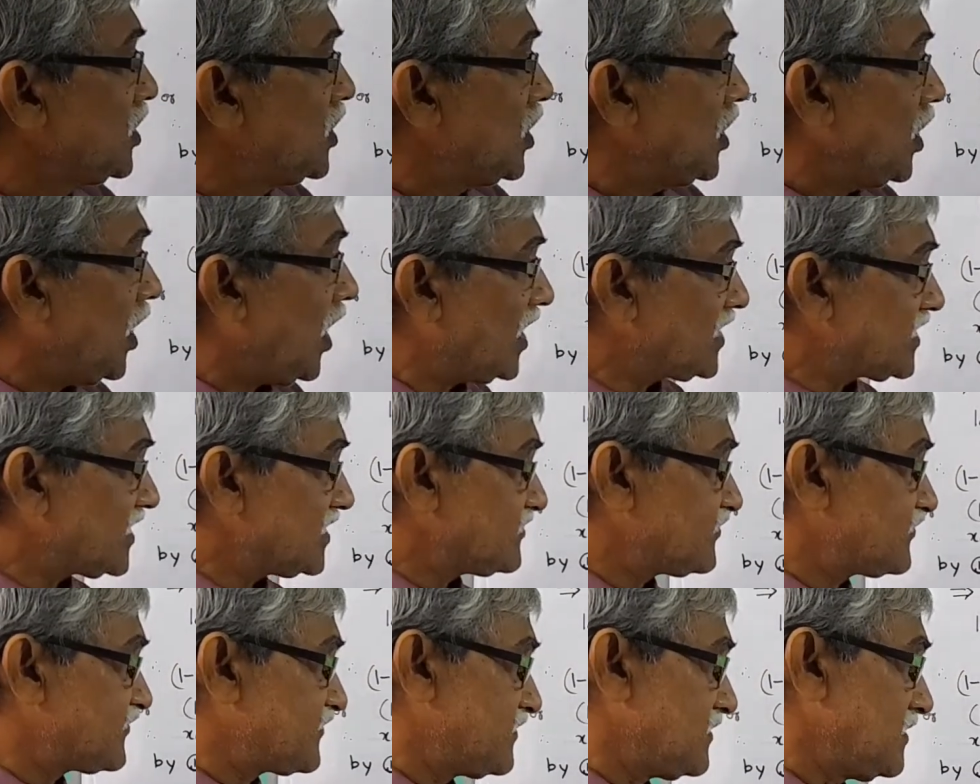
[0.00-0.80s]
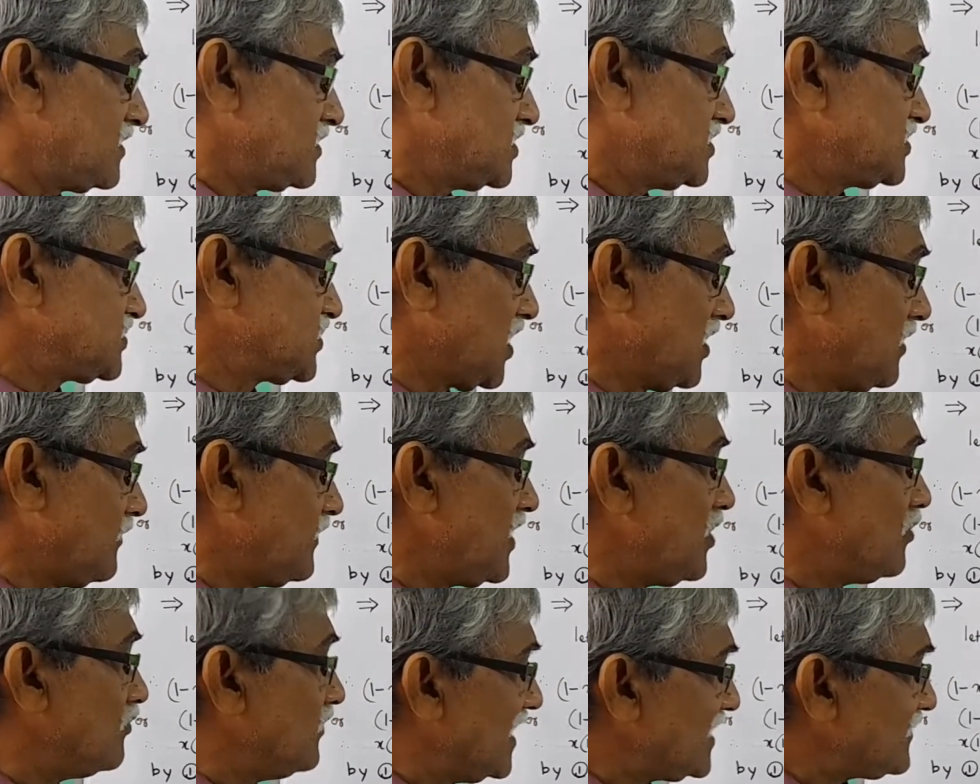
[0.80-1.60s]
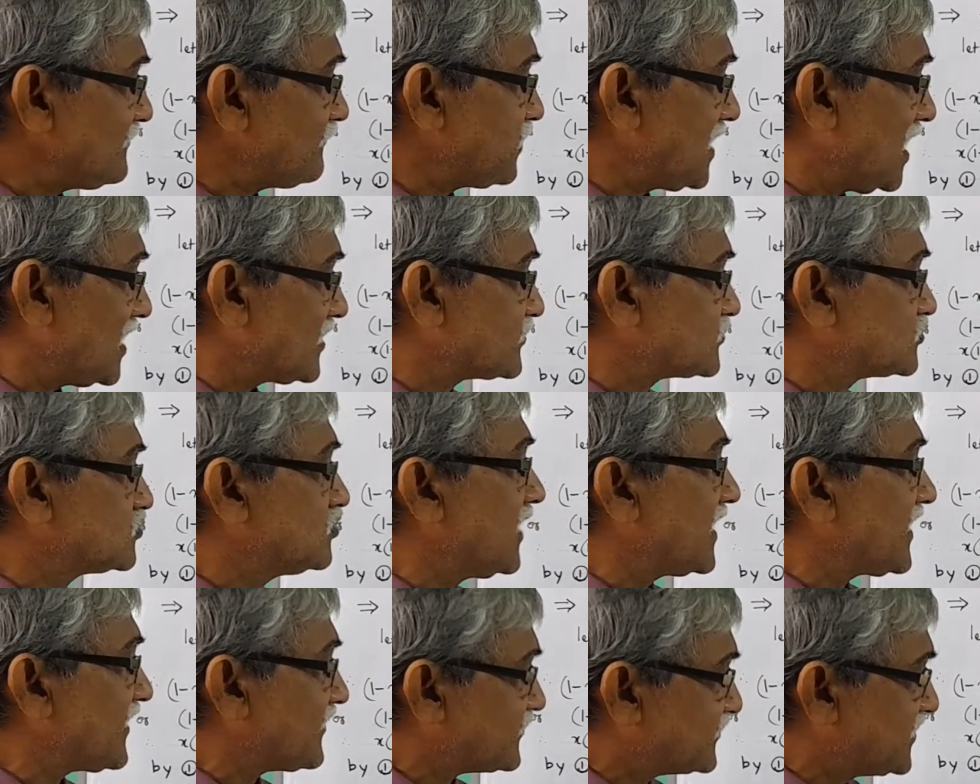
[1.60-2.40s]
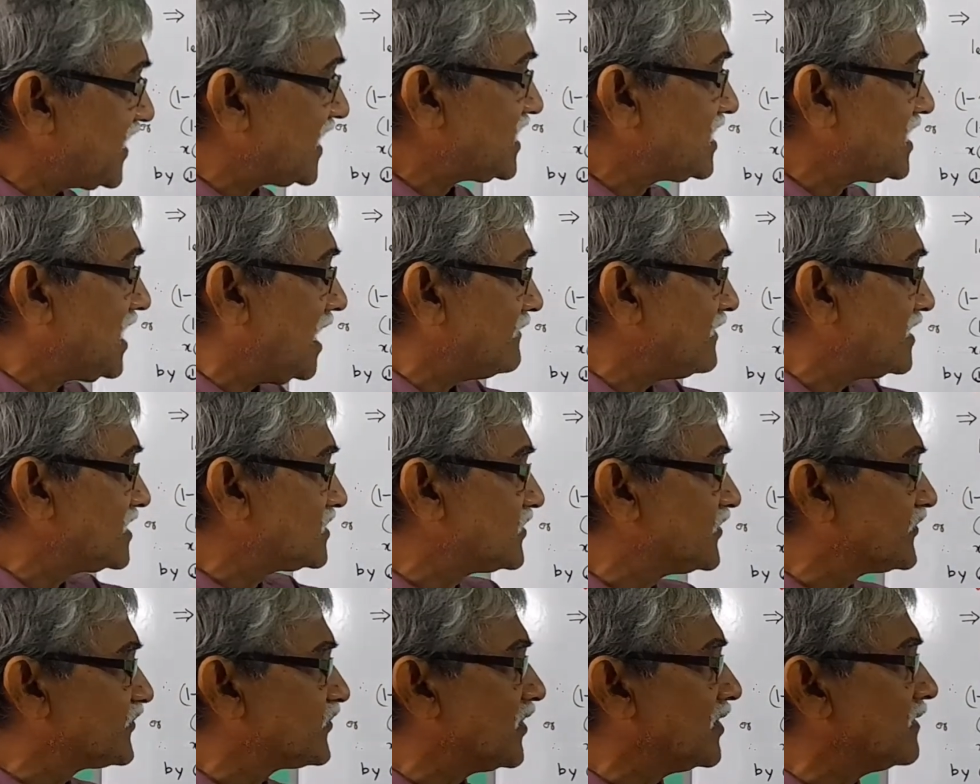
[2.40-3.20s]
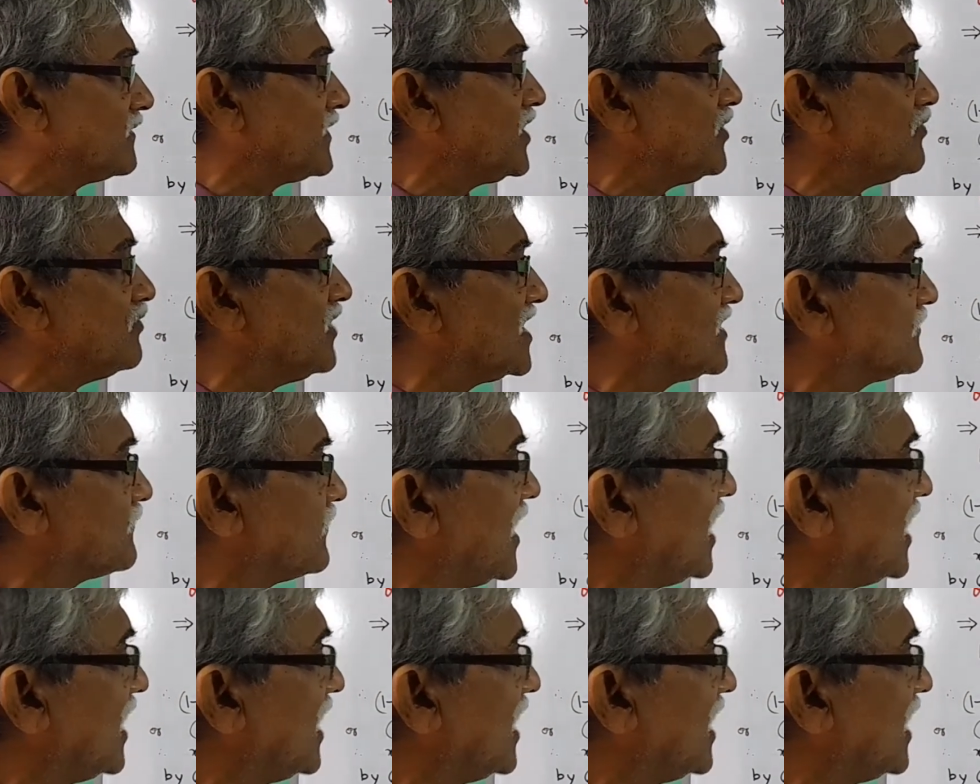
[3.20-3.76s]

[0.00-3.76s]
Or it will be 1 plus 2x, take common, this will be 1